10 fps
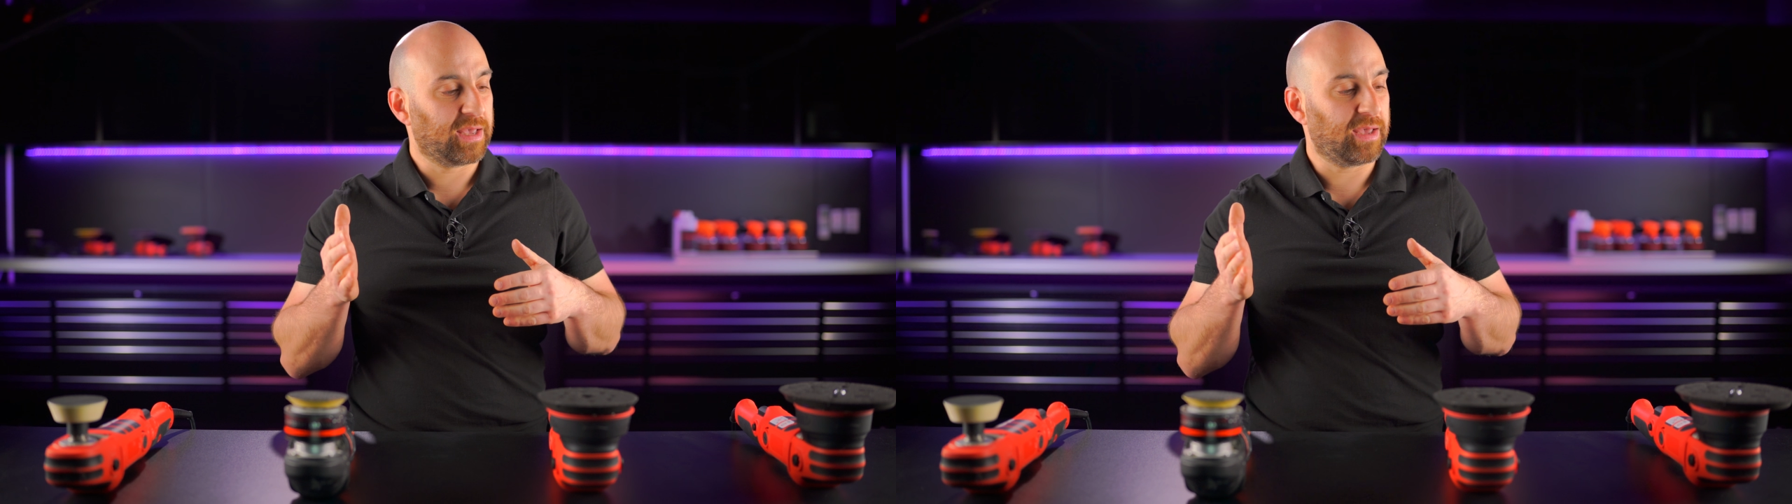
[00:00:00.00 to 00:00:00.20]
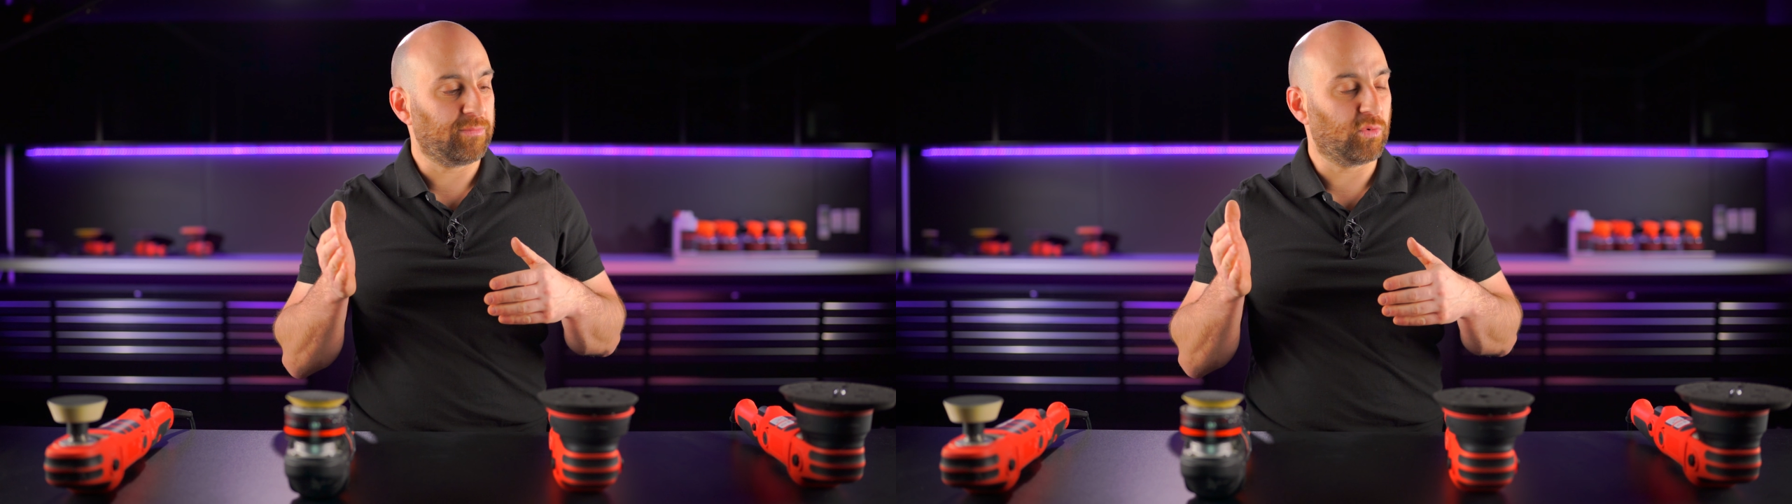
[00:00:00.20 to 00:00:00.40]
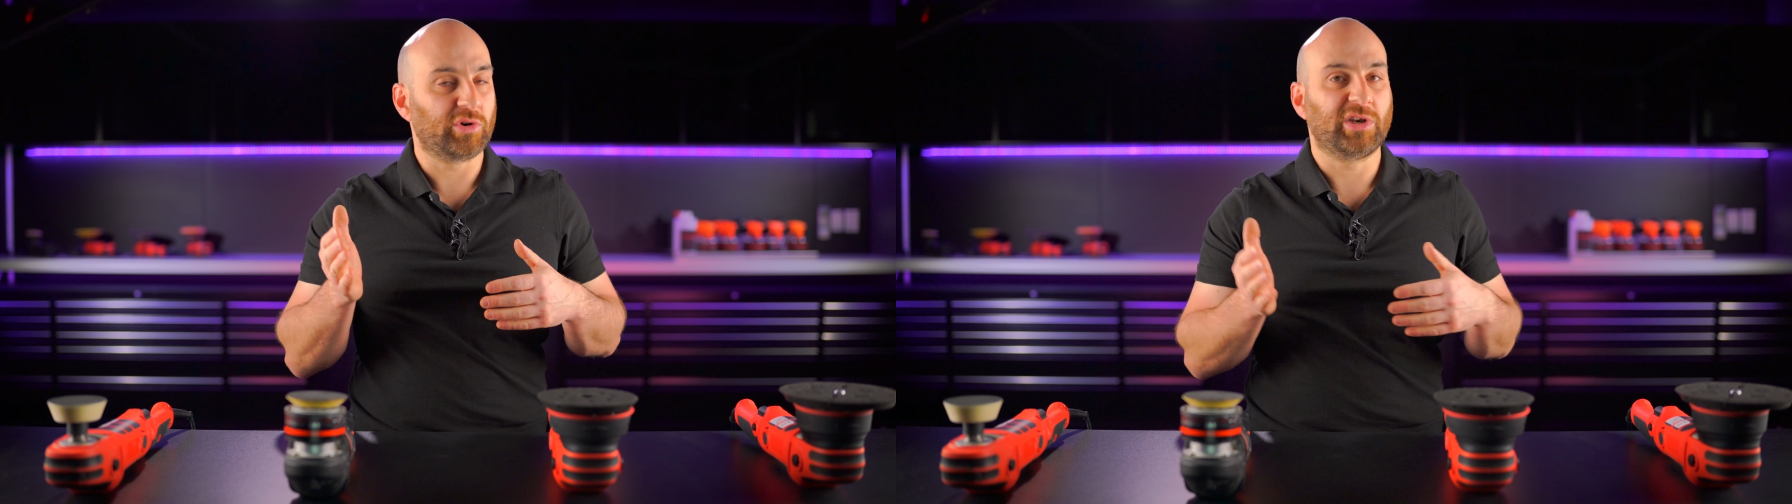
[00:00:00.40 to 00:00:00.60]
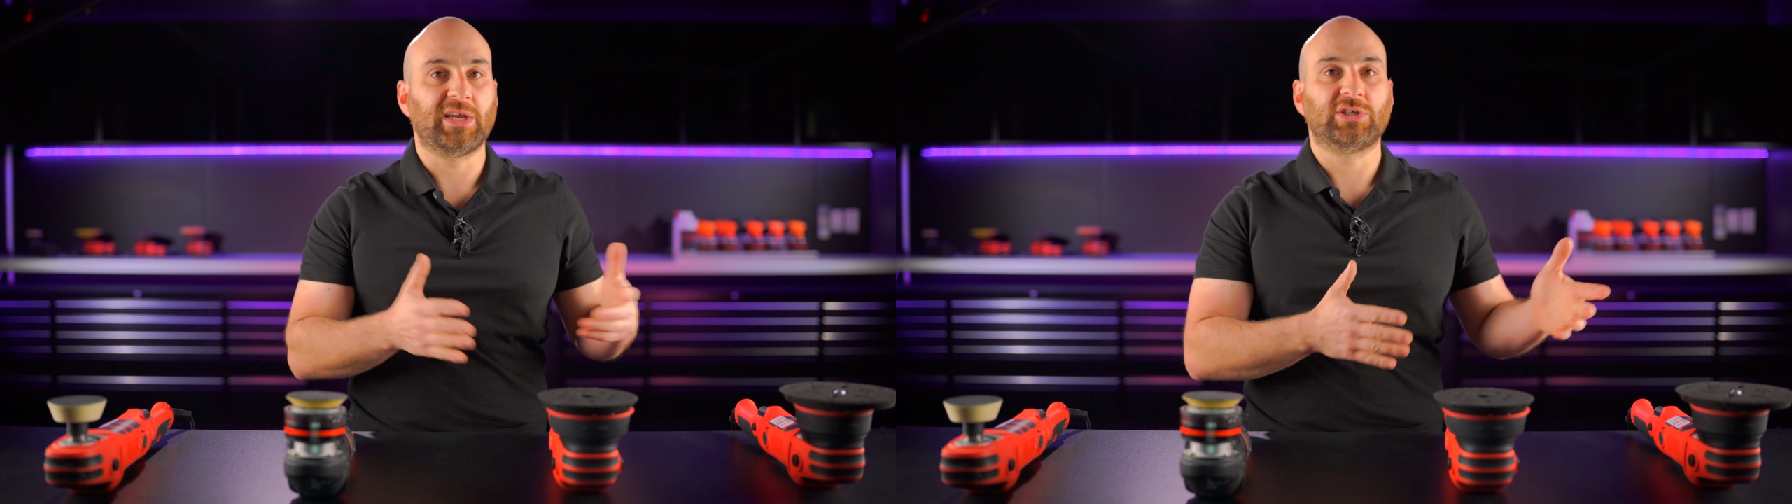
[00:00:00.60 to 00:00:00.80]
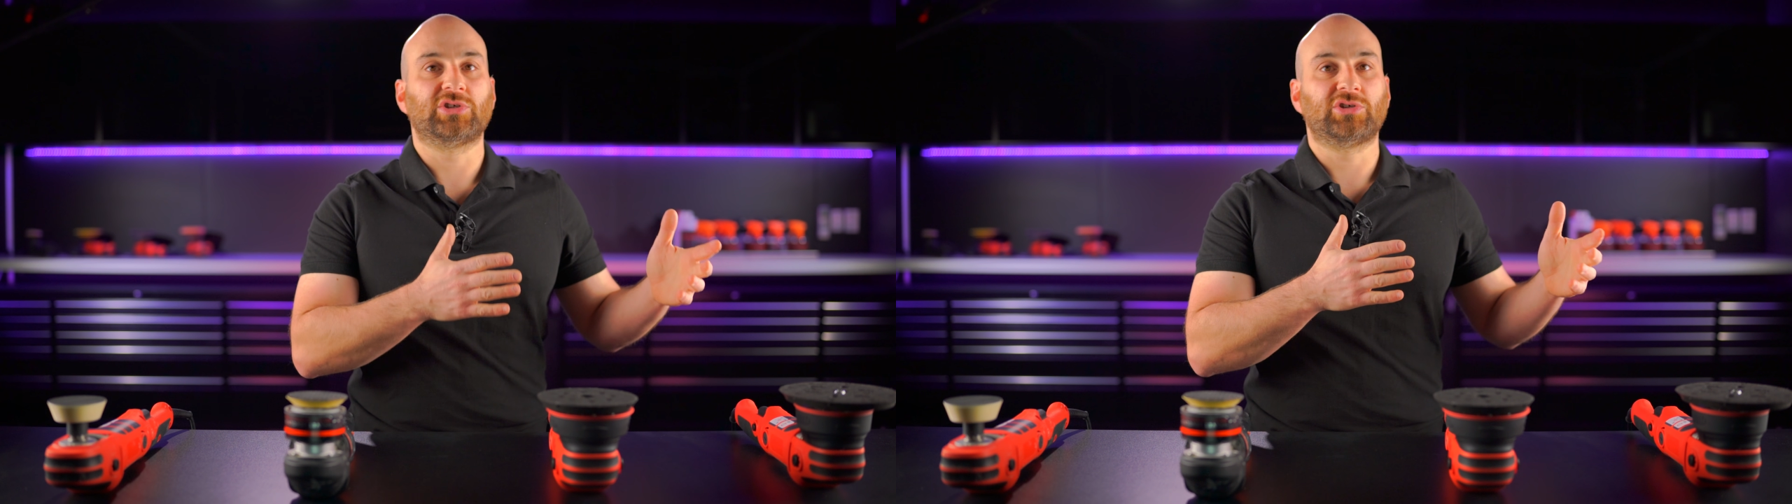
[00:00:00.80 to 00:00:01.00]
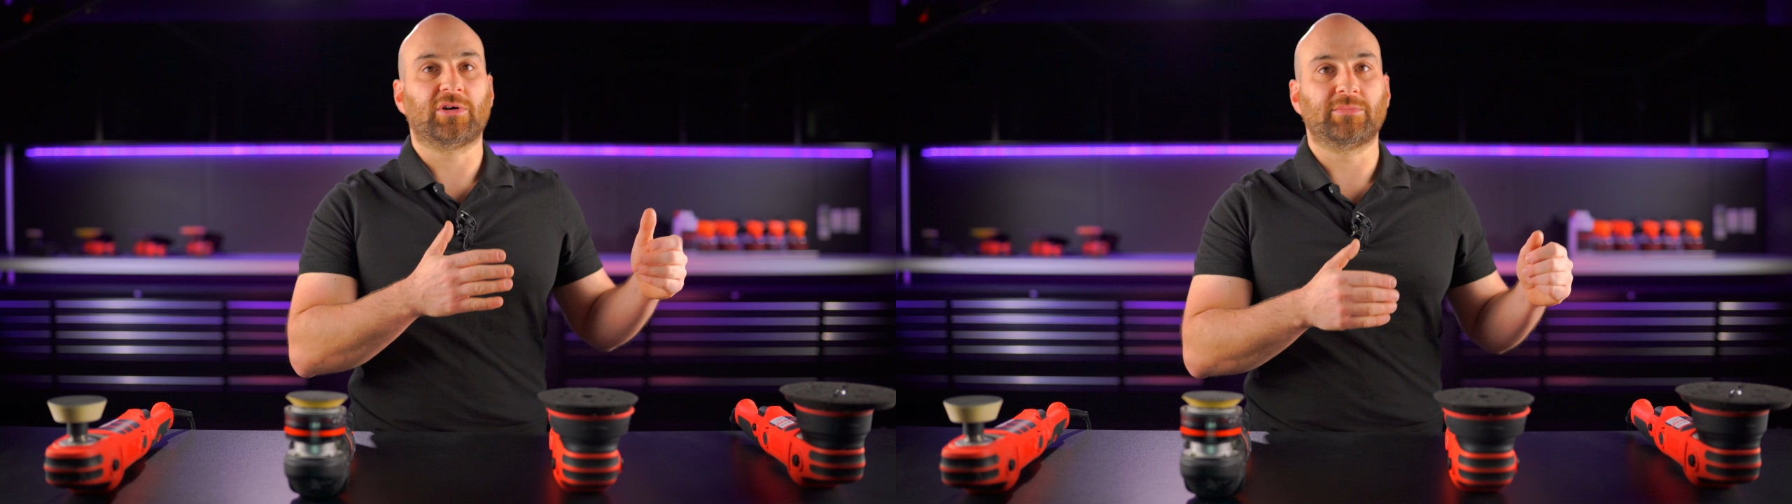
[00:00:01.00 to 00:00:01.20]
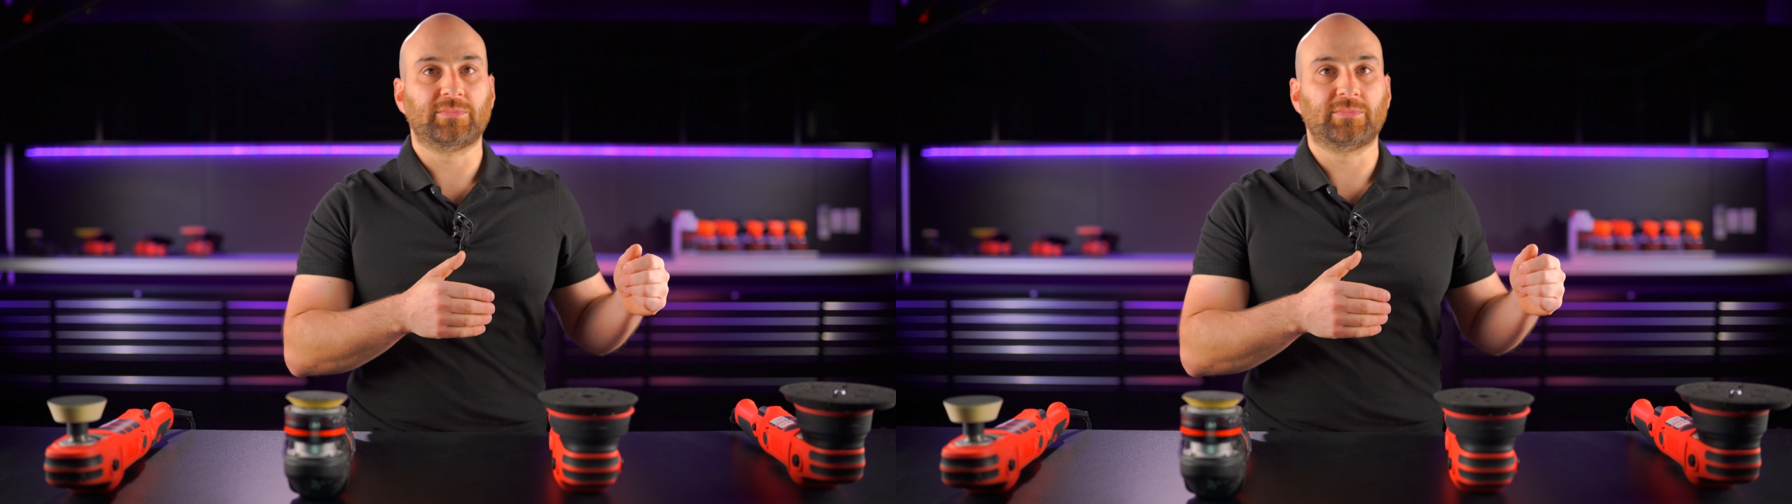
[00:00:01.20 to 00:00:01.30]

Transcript: a more niche job.